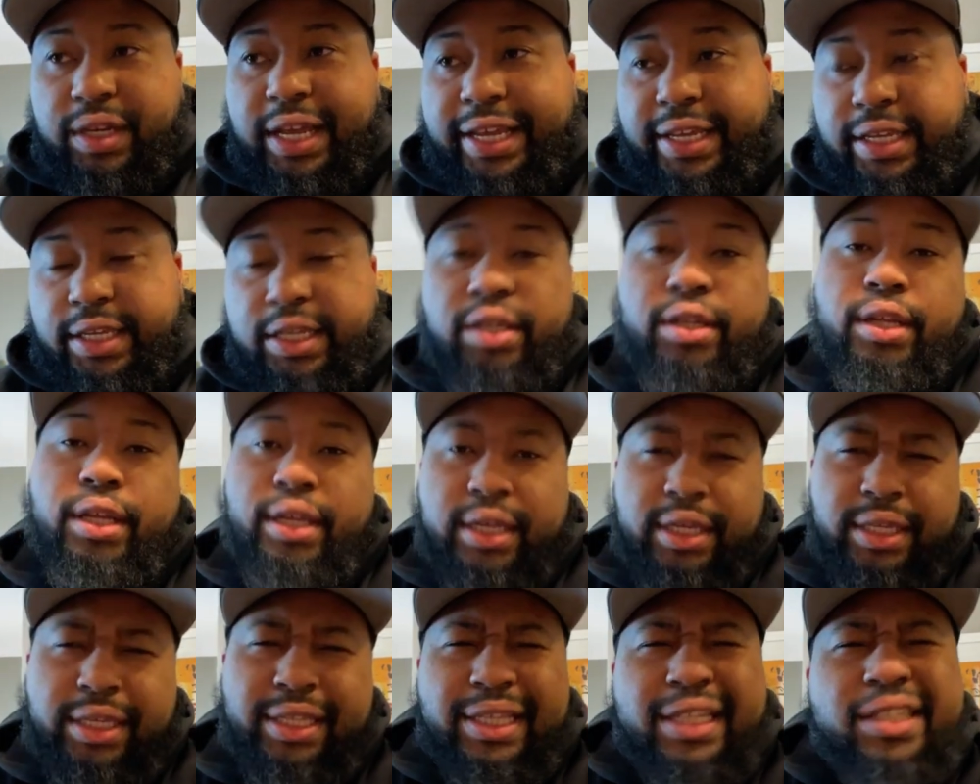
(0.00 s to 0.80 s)
like,
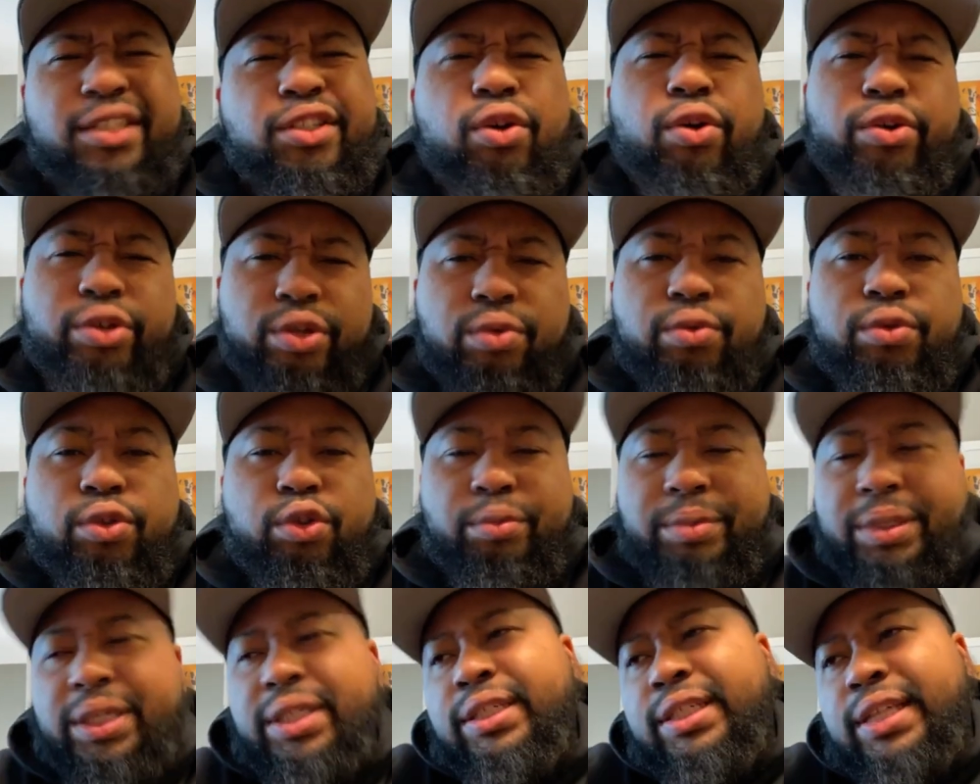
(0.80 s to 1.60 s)
this is on
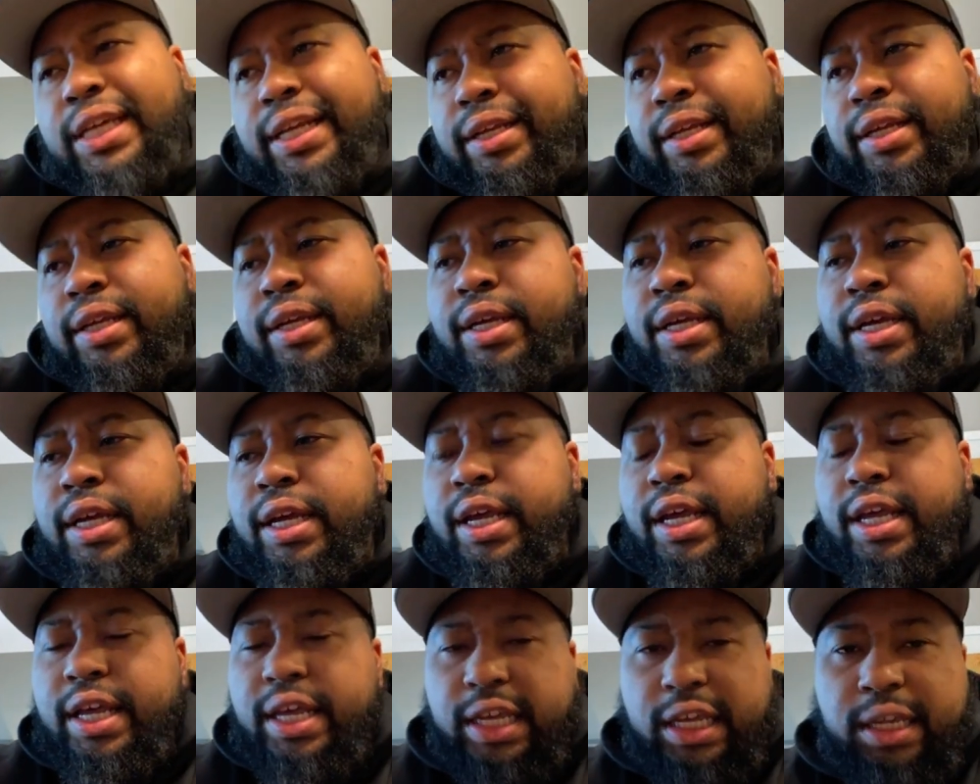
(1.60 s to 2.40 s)
YouTube, he said it.
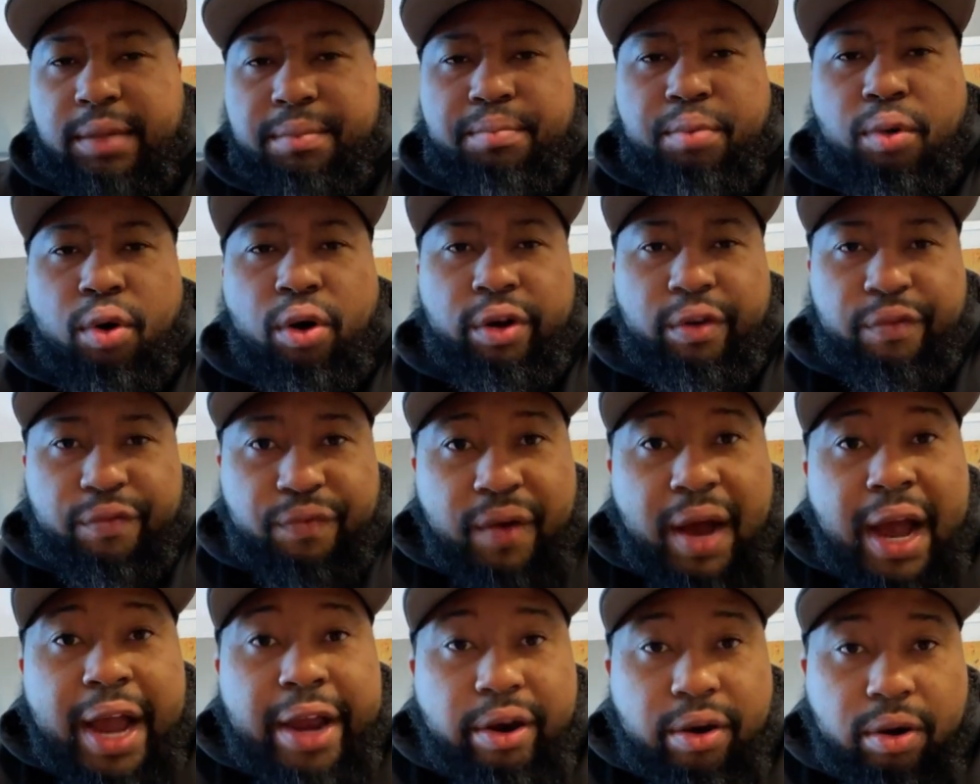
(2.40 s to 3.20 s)
He bought a
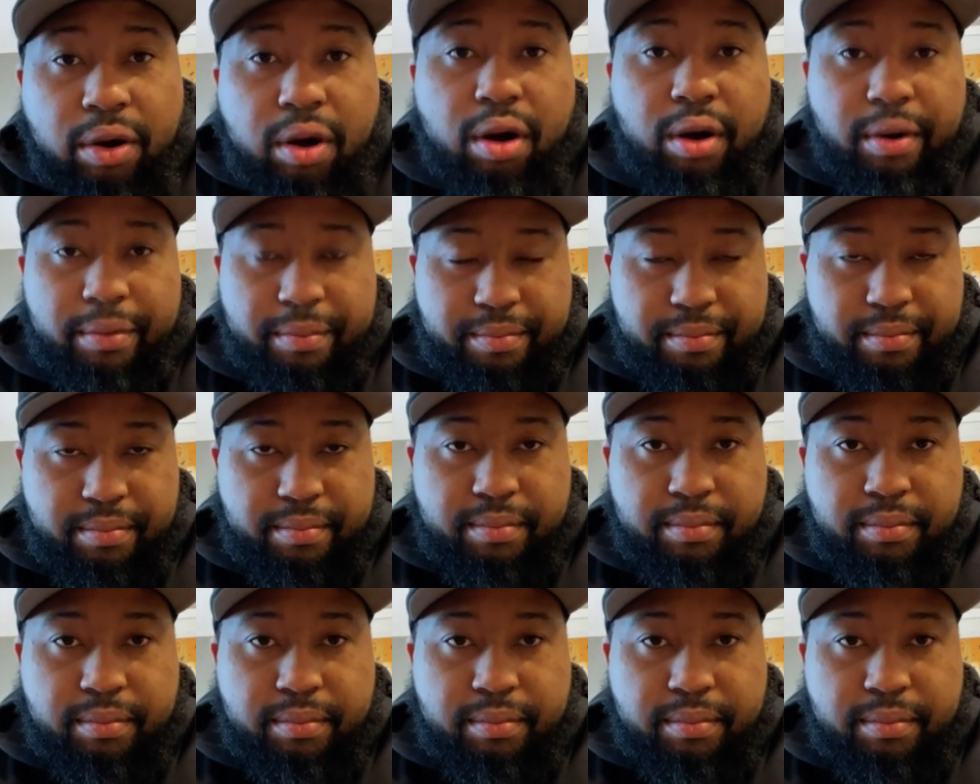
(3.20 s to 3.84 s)
firearm,